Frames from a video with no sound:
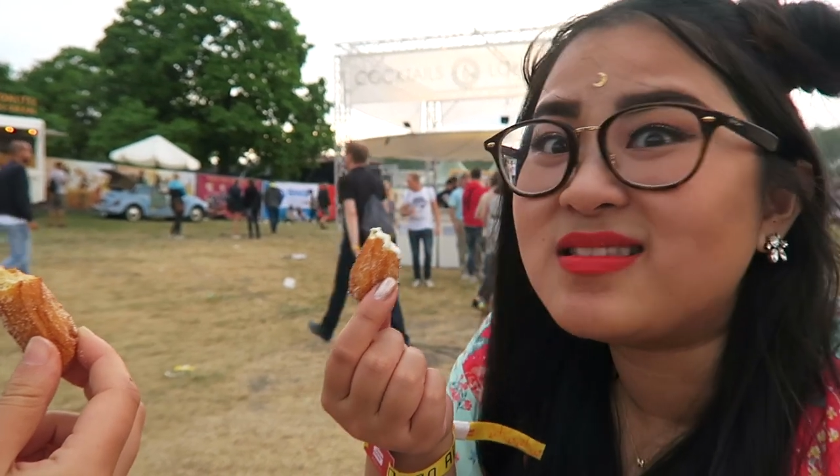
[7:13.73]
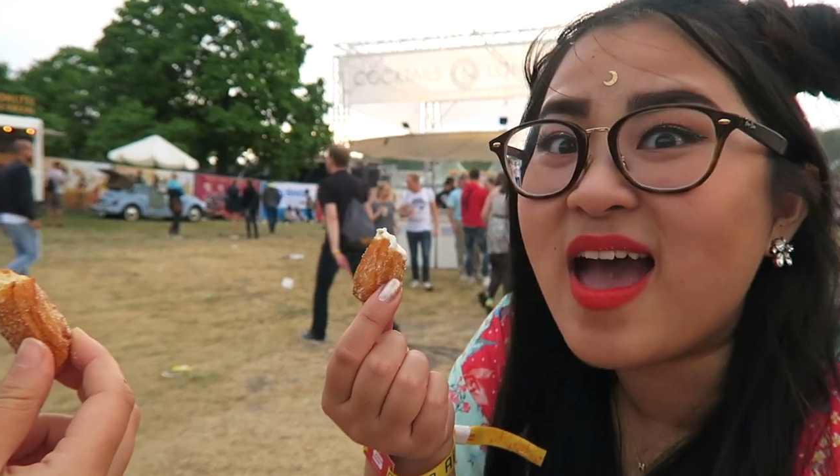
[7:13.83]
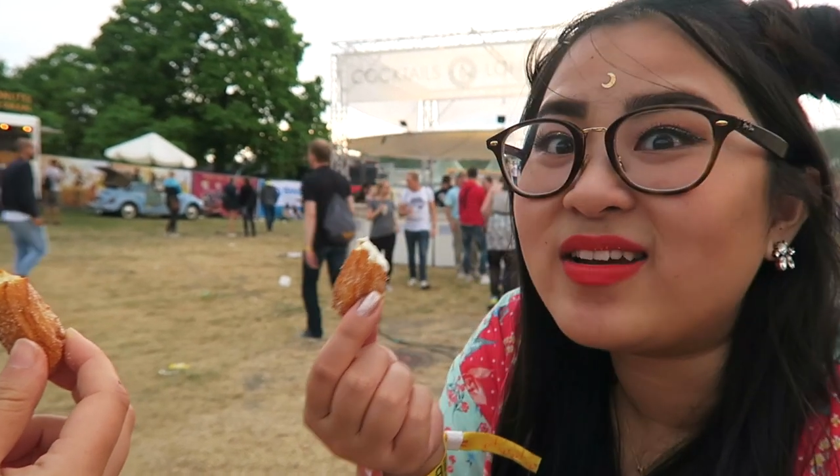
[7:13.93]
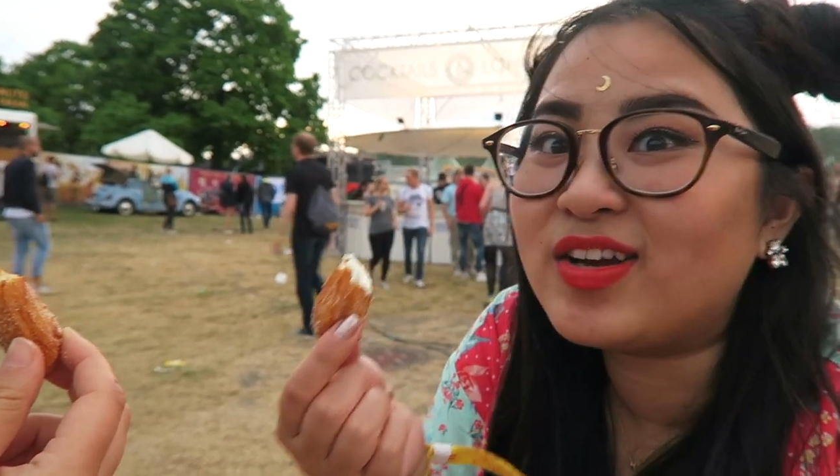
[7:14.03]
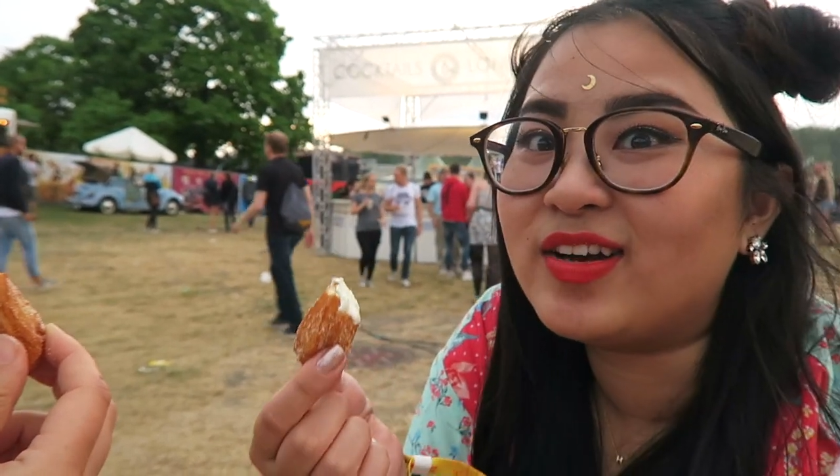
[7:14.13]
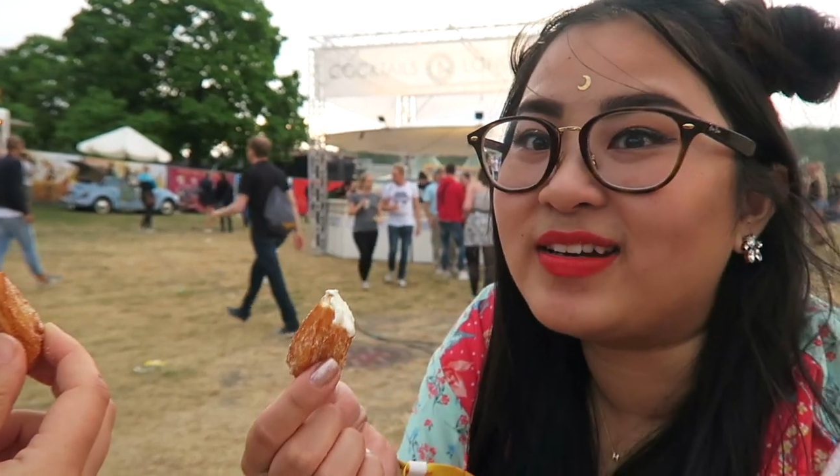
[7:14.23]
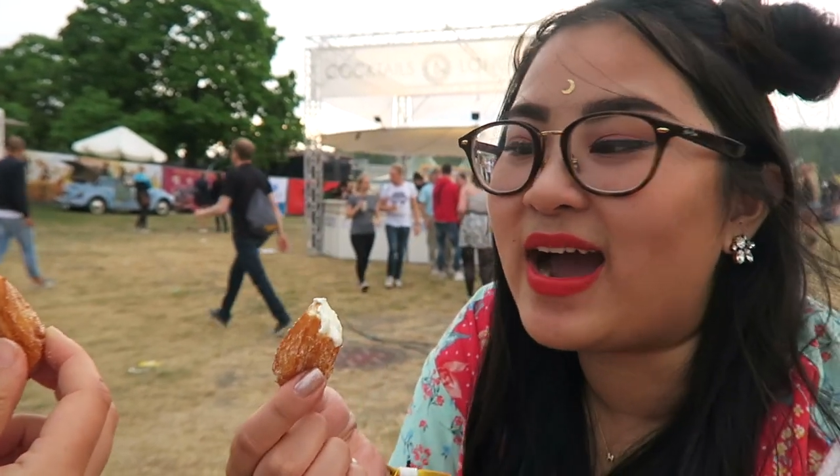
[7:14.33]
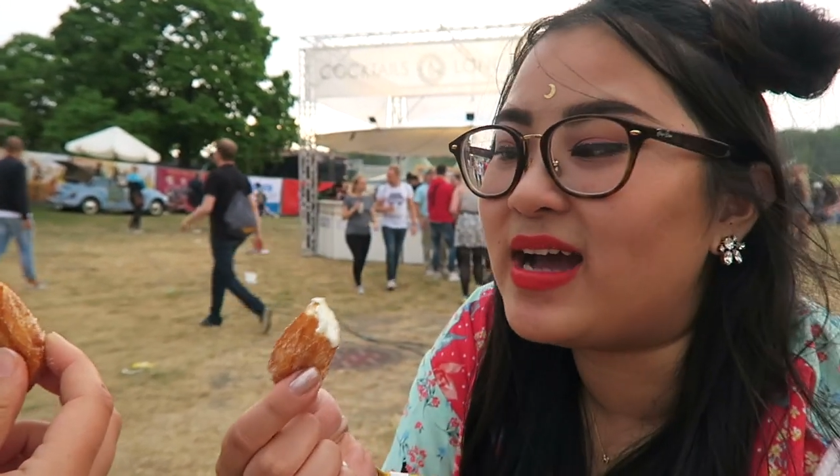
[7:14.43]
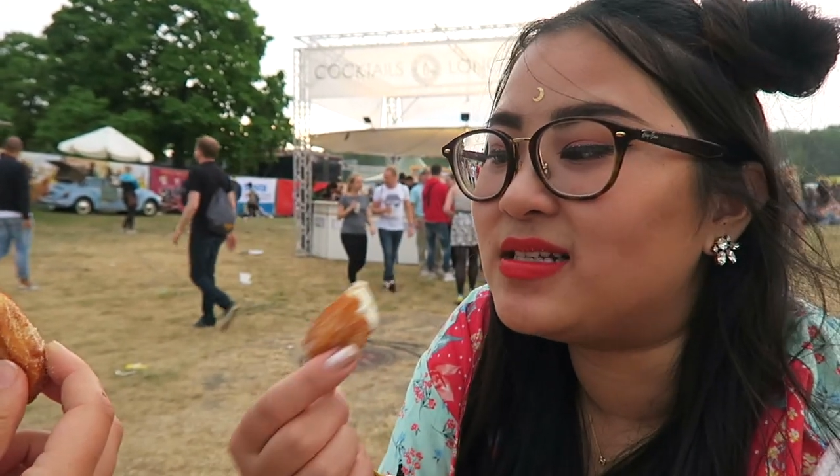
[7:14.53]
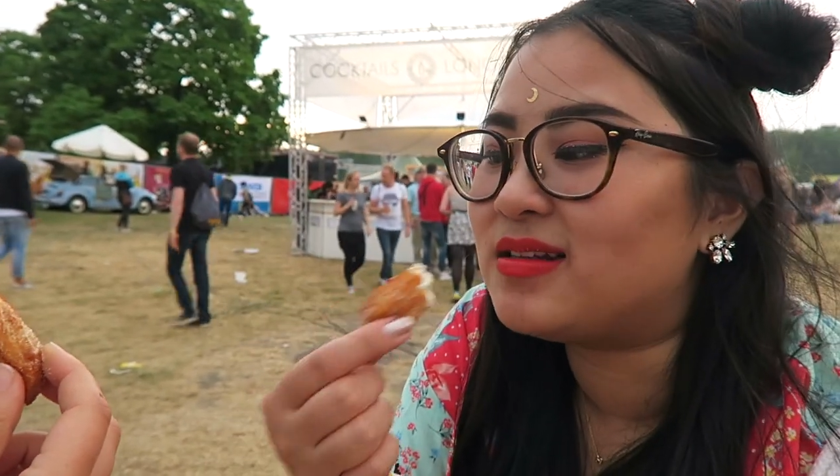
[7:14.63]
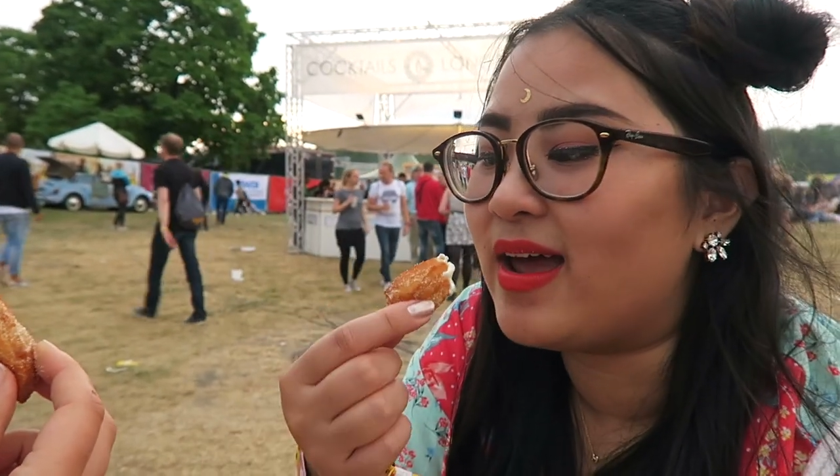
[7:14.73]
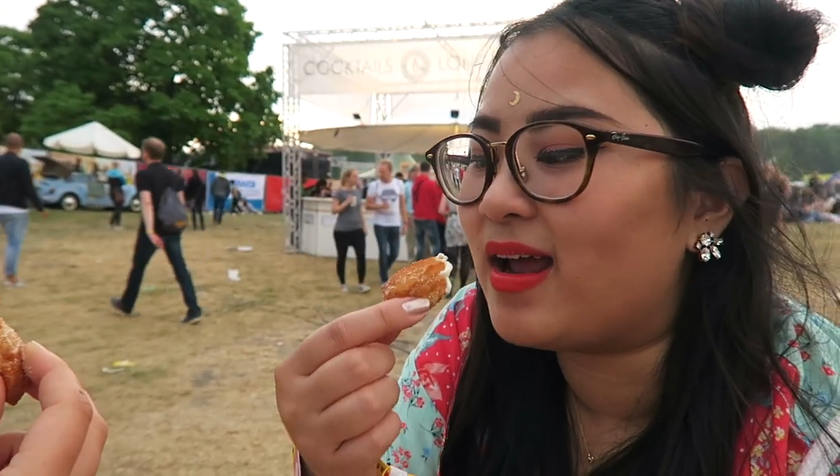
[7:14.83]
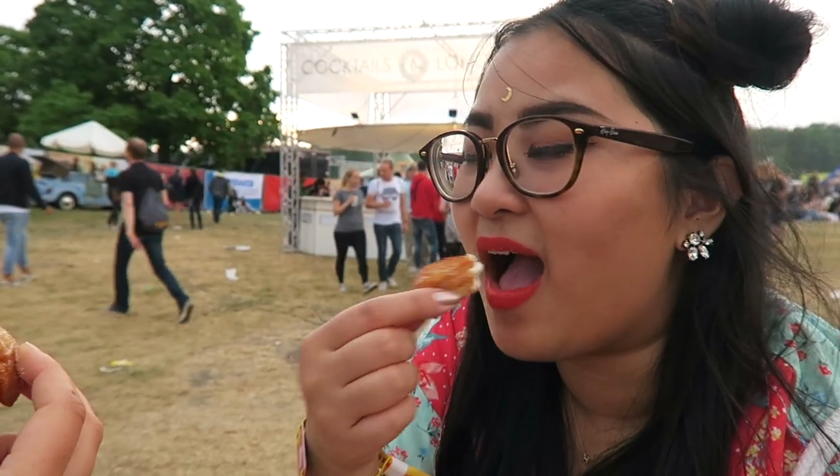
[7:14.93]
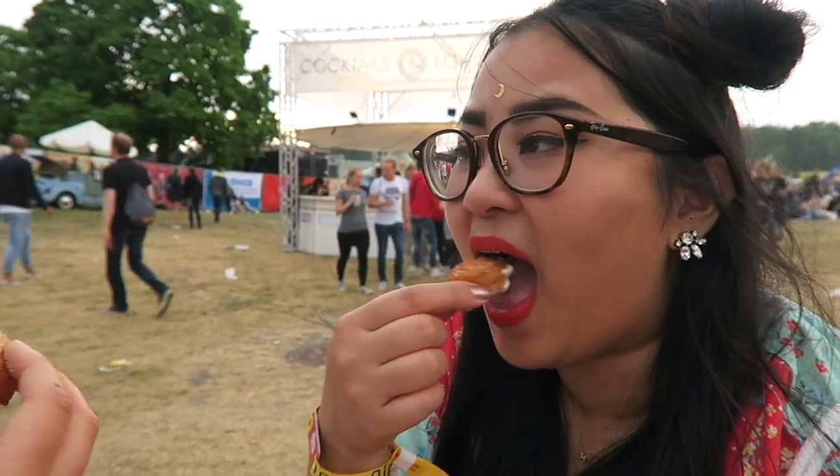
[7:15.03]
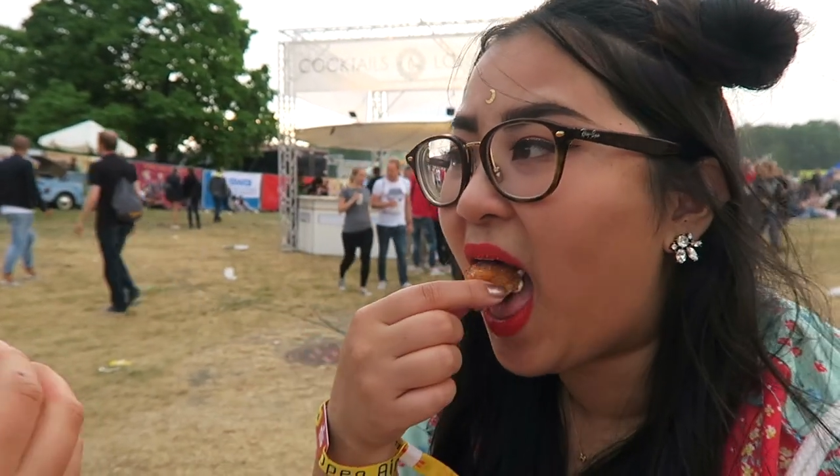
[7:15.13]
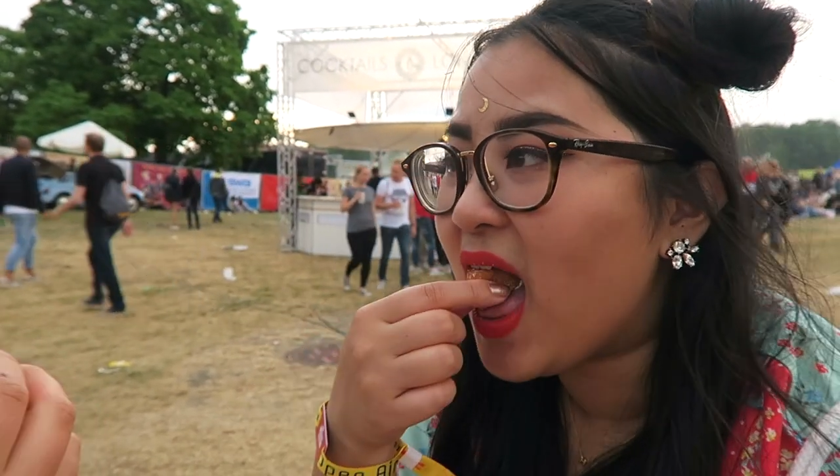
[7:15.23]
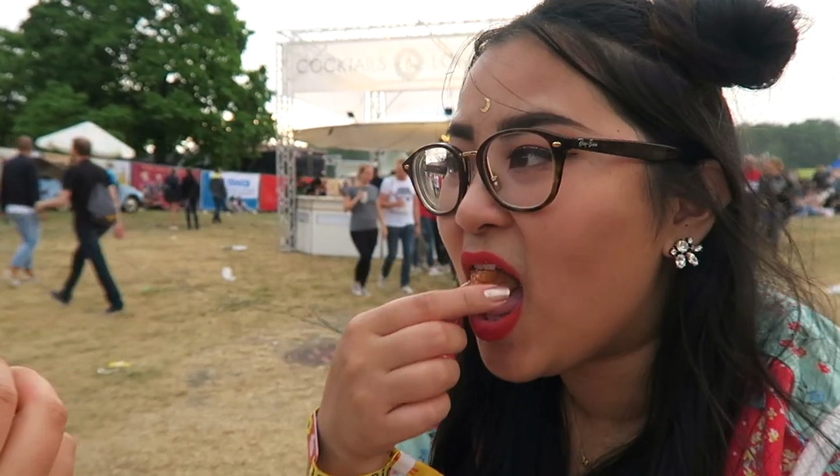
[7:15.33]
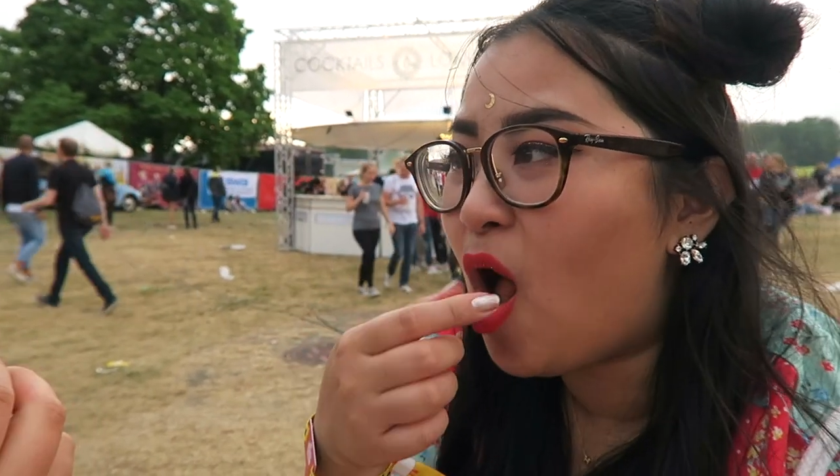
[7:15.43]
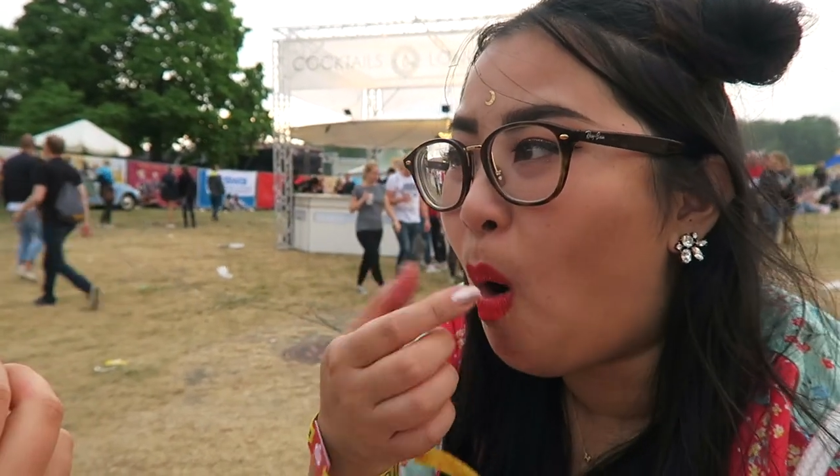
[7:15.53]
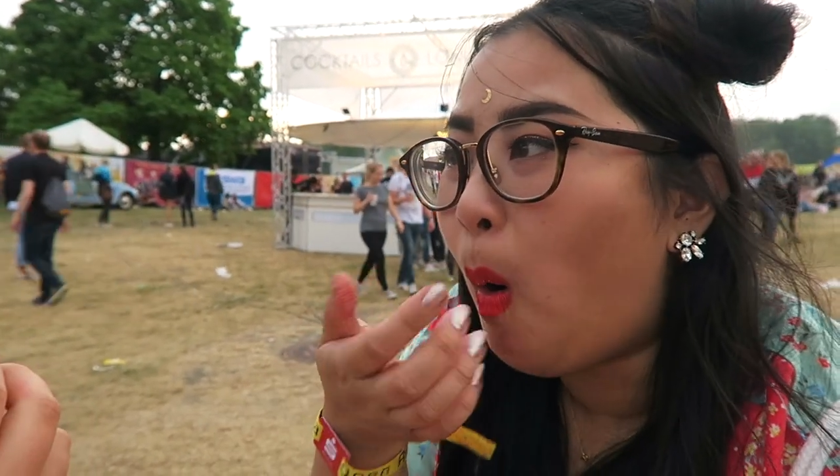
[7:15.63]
It's that good, guys.